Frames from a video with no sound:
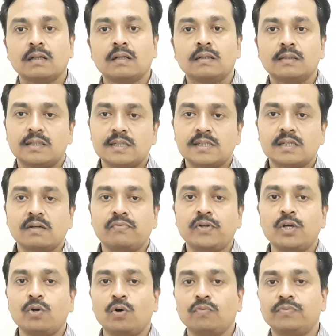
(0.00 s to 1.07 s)
The
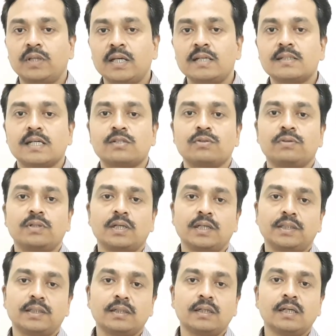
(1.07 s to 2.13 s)
discovery of these
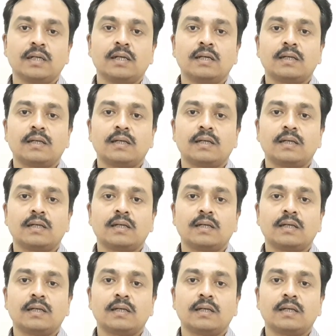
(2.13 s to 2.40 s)
associations